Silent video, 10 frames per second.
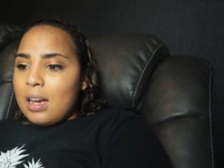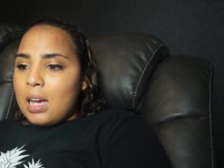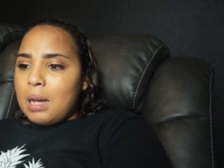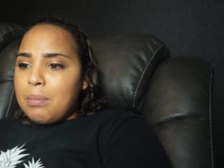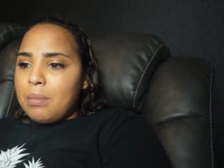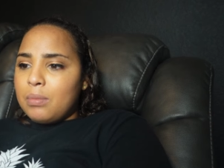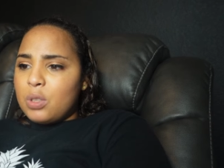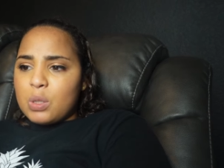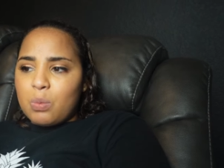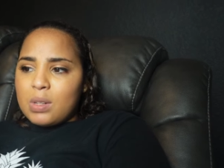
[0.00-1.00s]
um,
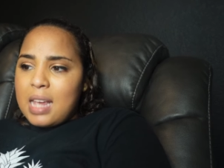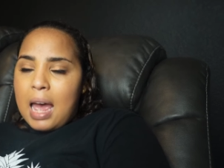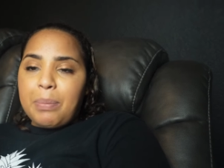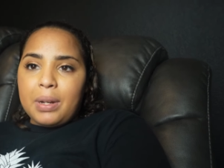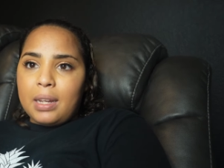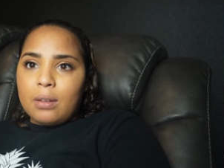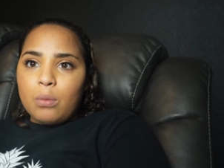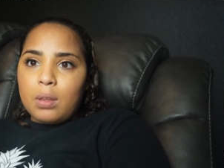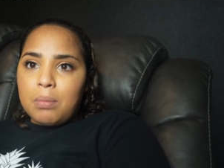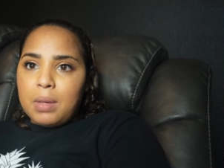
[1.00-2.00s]
just what's
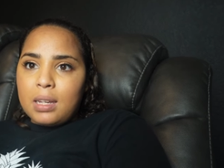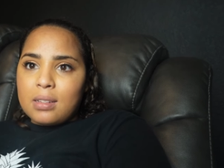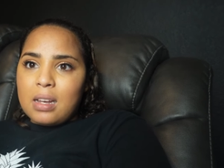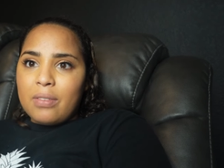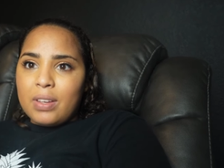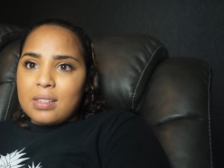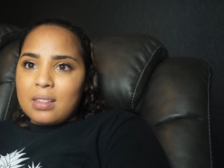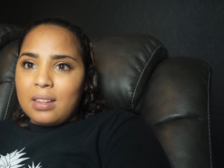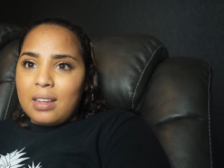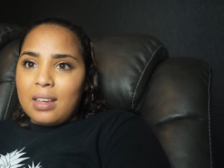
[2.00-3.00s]
happening with me, because
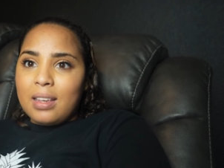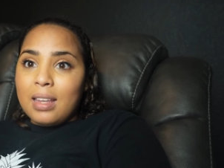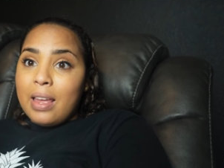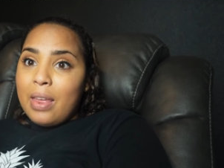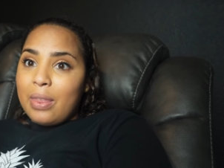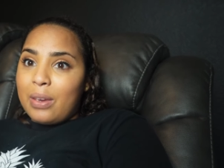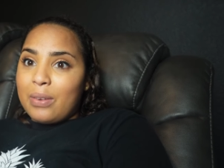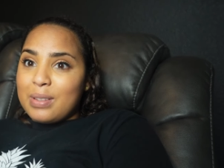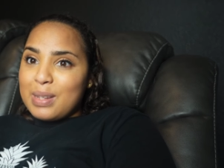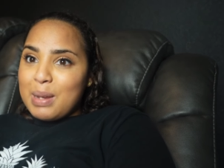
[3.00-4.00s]
obviously
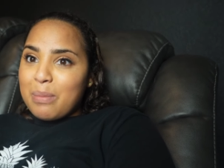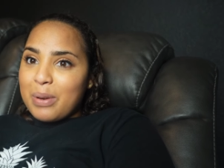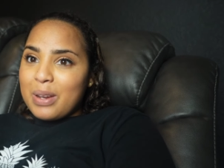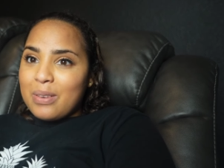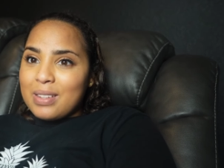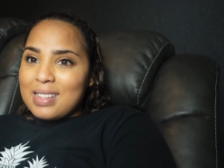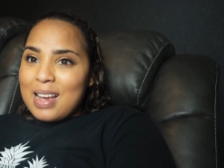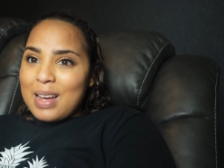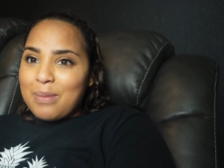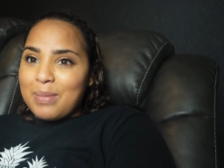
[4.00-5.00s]
there is an embryo
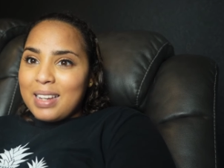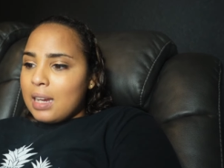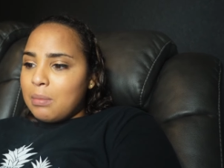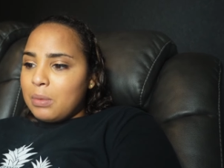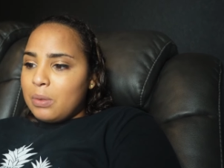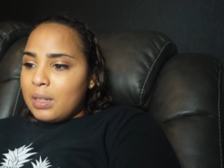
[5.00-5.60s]
inside of me. I am